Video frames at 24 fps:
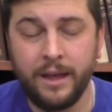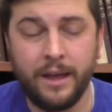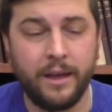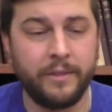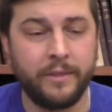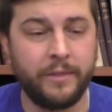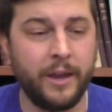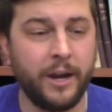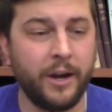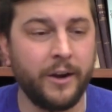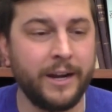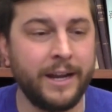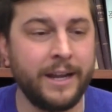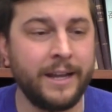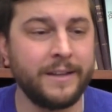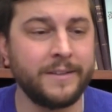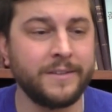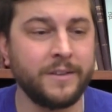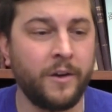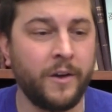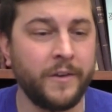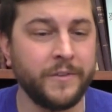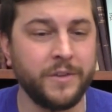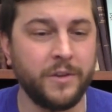There is
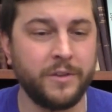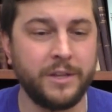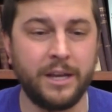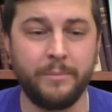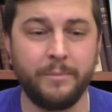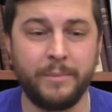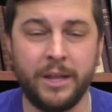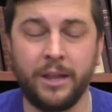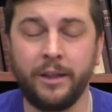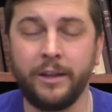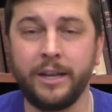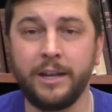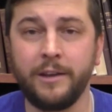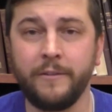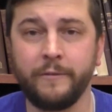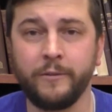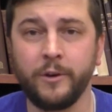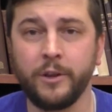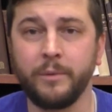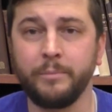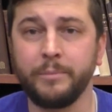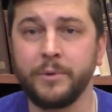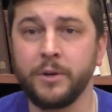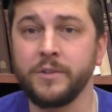also the ability for
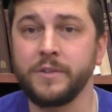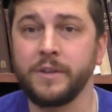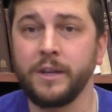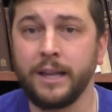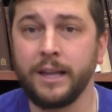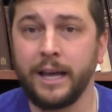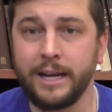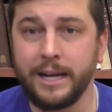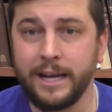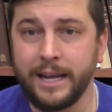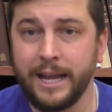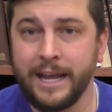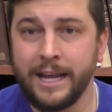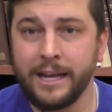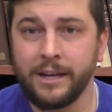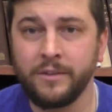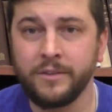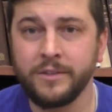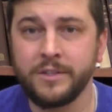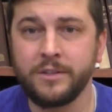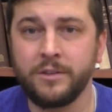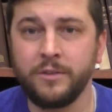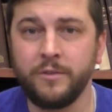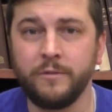the person lighting
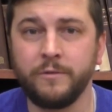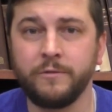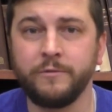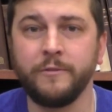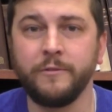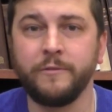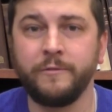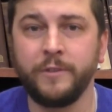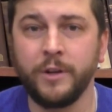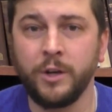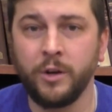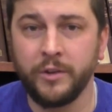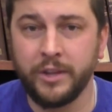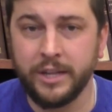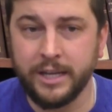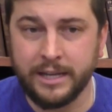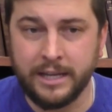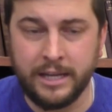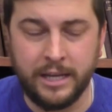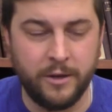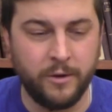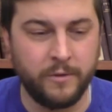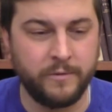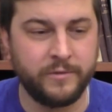candles to fulfill the
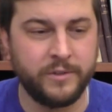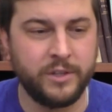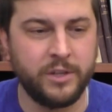chiyuv,